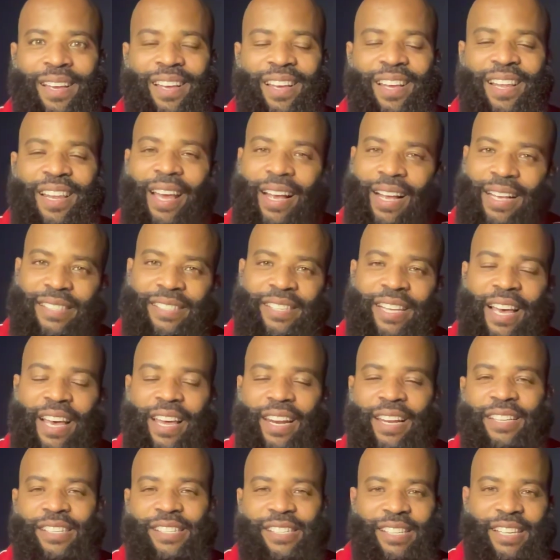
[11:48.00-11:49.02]
like I said,
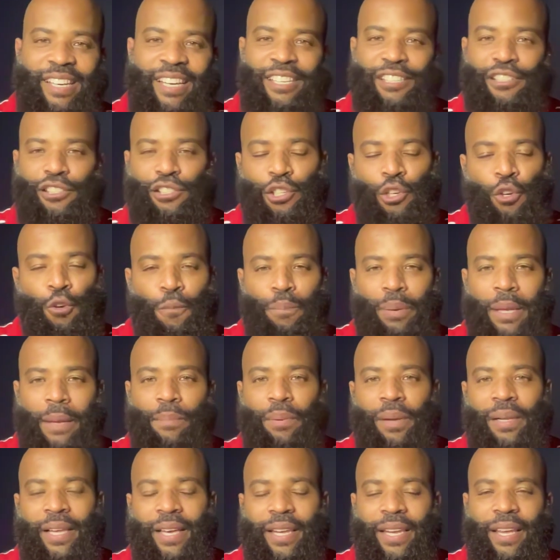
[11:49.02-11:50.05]
it's two
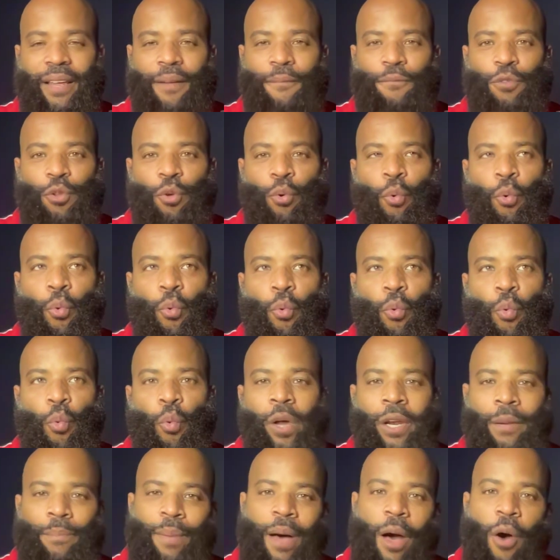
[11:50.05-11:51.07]
people in it.
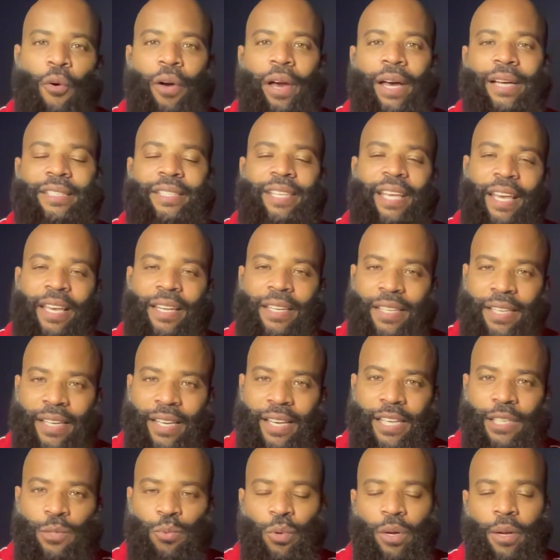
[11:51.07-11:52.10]
What about Katina
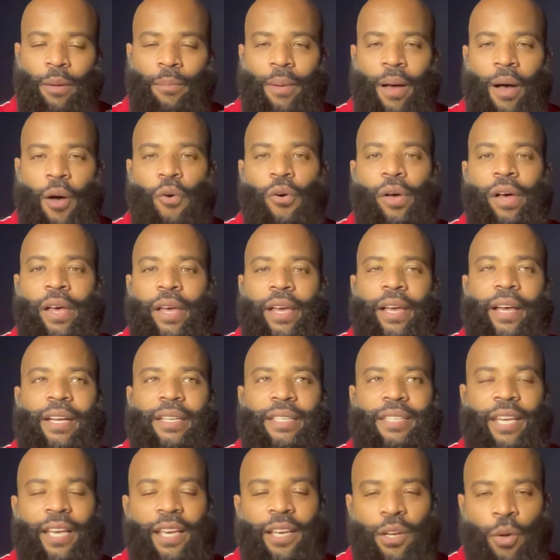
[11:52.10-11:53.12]
needs? What about
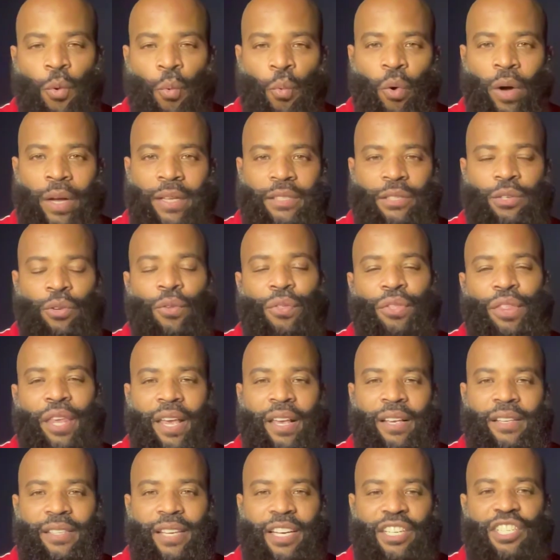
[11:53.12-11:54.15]
Katina wants, or
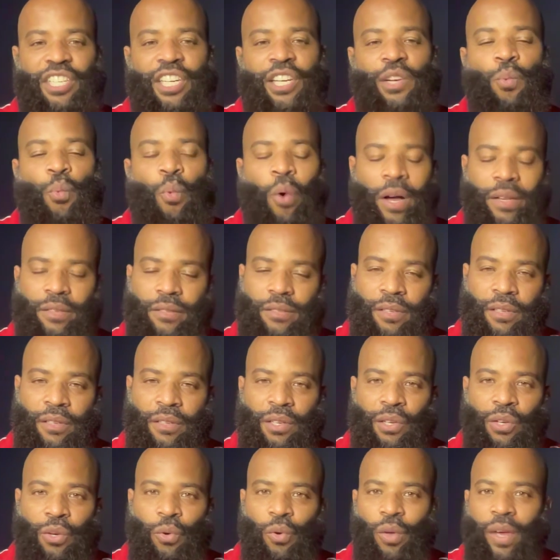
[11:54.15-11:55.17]
things that she wants to
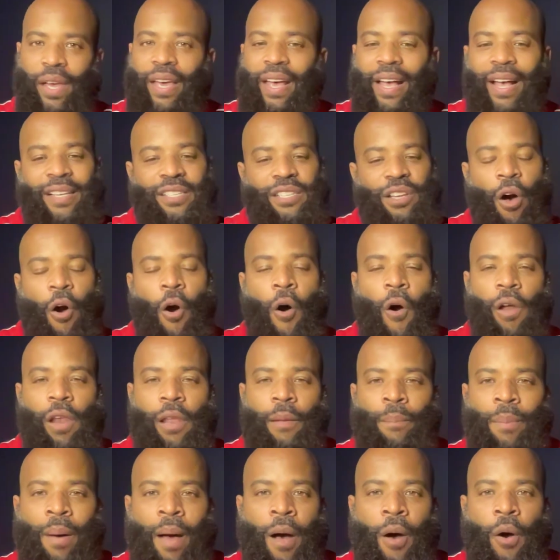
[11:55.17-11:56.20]
do? It's all
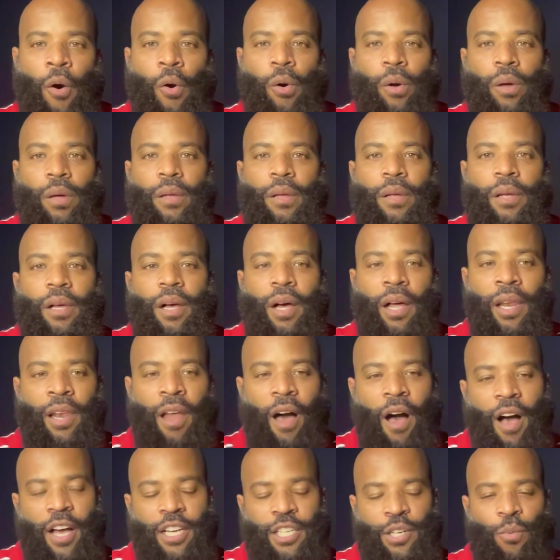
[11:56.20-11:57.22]
about
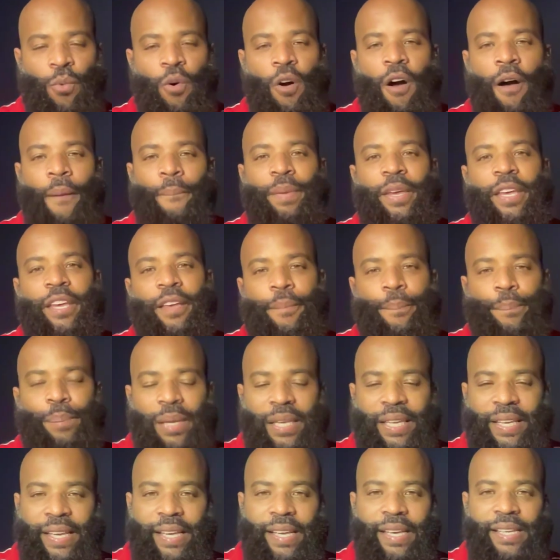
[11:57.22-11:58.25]
Olajuwon being
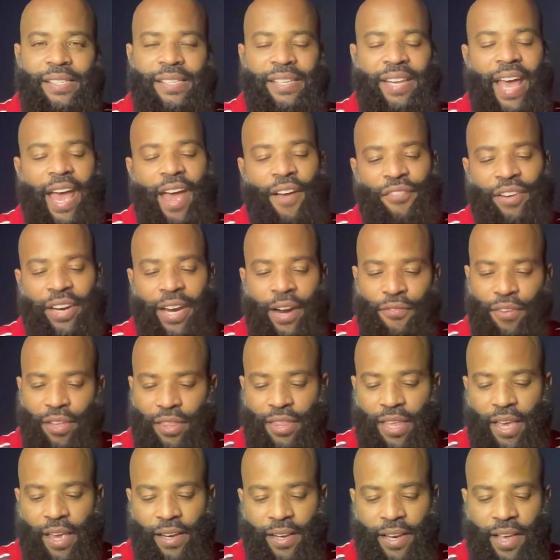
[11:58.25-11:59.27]
pleased and having
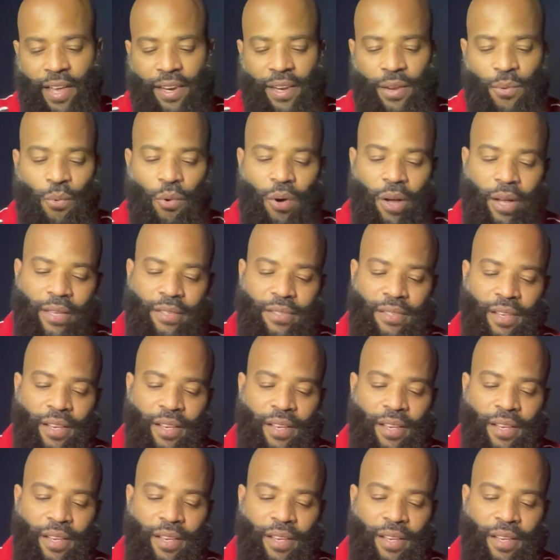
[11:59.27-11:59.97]
everything that he wants,